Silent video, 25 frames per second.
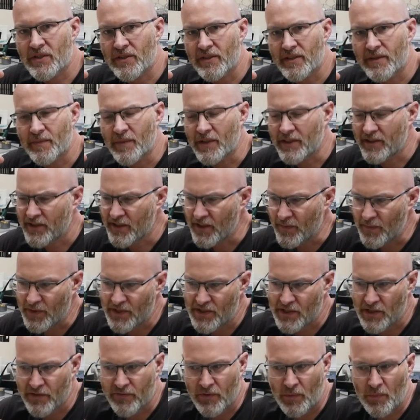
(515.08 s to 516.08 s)
going to get
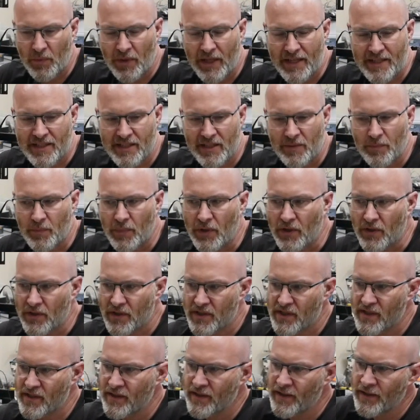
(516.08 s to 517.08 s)
myself a plastic
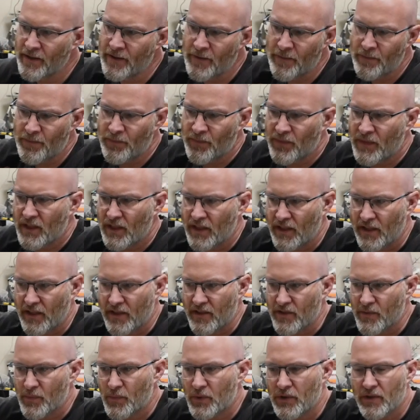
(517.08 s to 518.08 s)
box
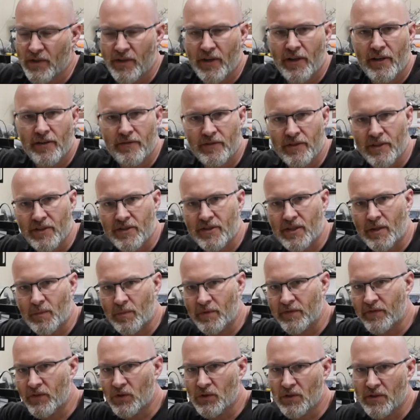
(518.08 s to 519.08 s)
and put it over the top
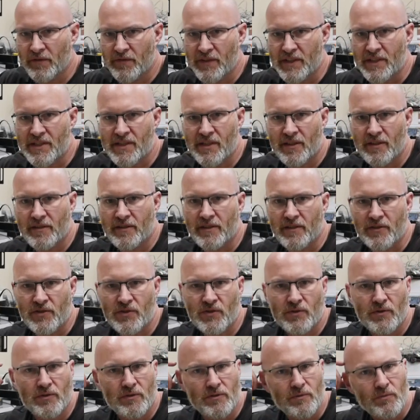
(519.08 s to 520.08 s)
of all of this so that it's
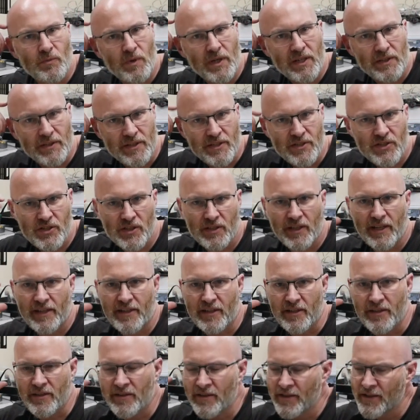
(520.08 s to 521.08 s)
all well
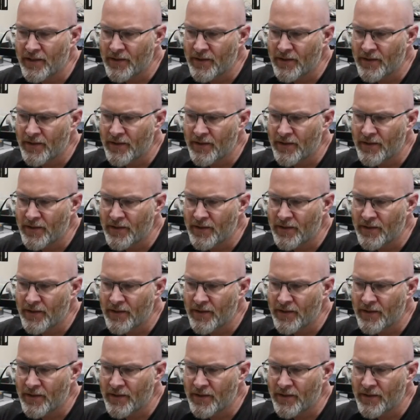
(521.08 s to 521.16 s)
insulated,